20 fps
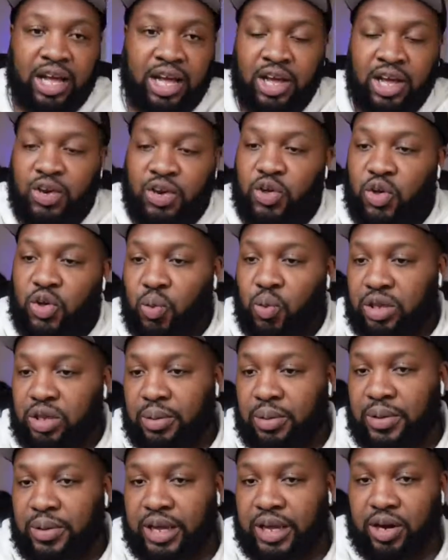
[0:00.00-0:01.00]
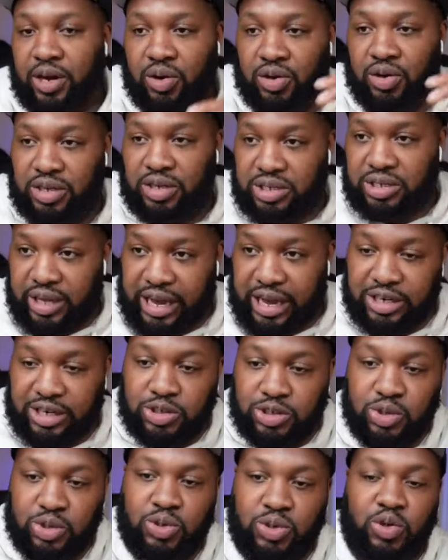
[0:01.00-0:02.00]
Do you want them to get on your
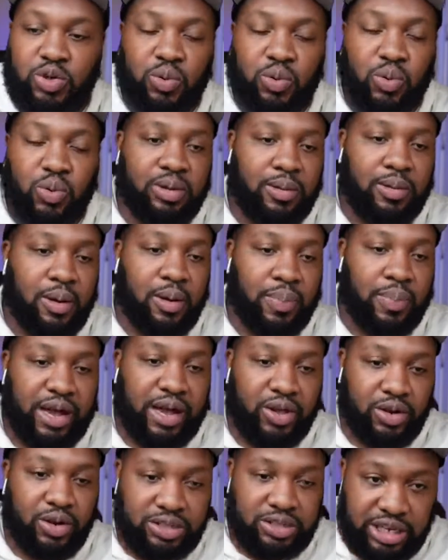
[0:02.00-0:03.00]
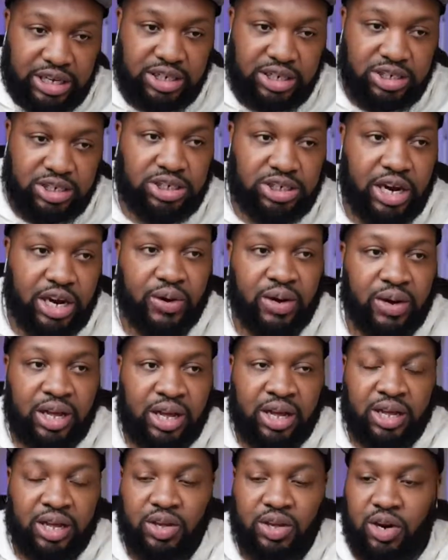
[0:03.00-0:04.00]
schedule? Do you want them to buy your t-shirt?
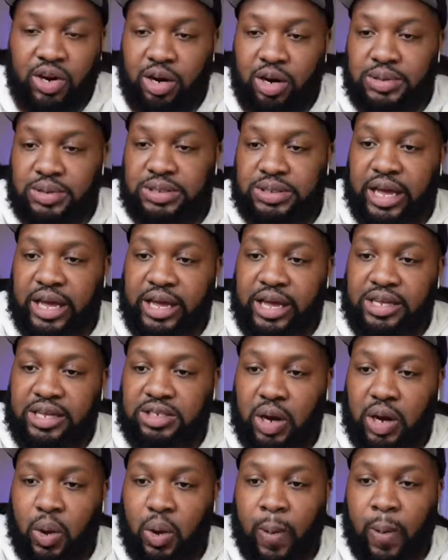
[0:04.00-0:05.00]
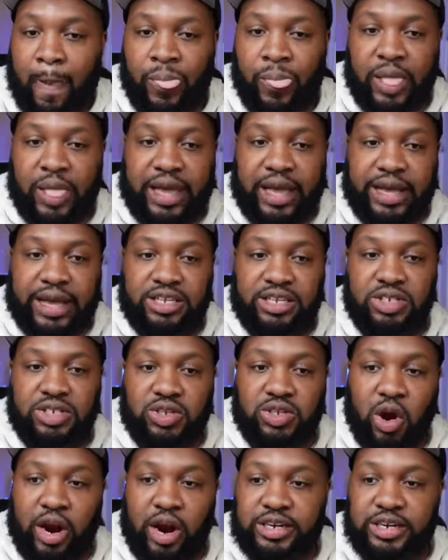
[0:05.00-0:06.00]
You know what I'm saying? So it
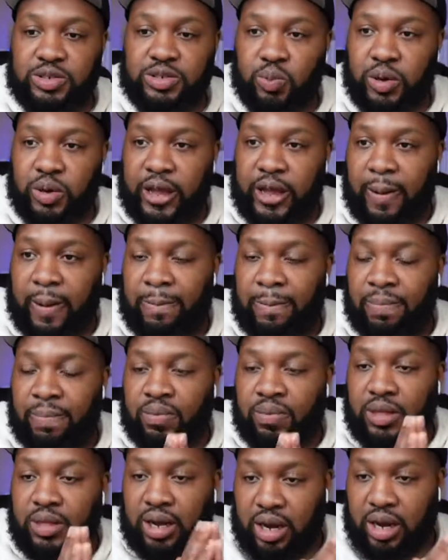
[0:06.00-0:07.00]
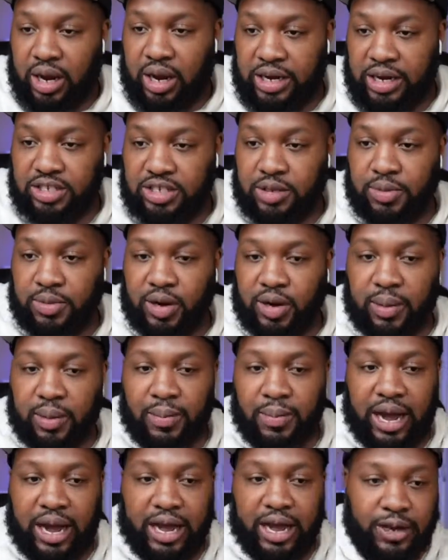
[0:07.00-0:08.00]
starts with the customer in
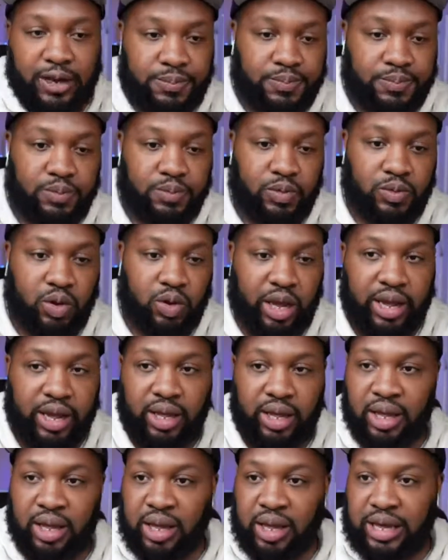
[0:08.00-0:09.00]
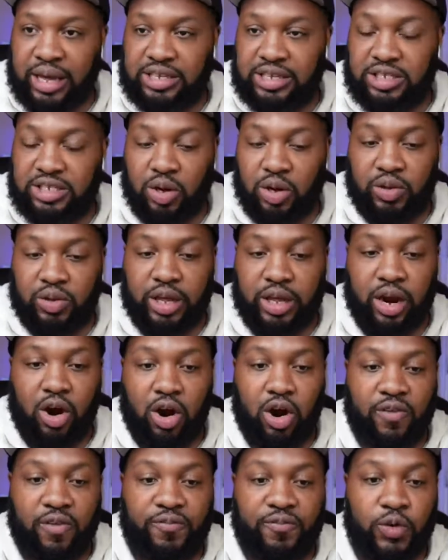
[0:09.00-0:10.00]
mind. Okay. And so there
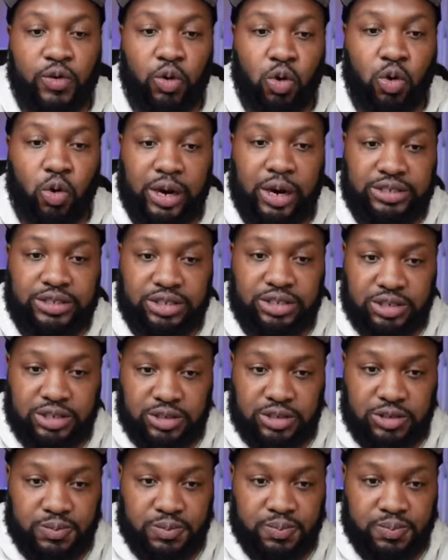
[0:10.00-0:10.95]
are a few questions.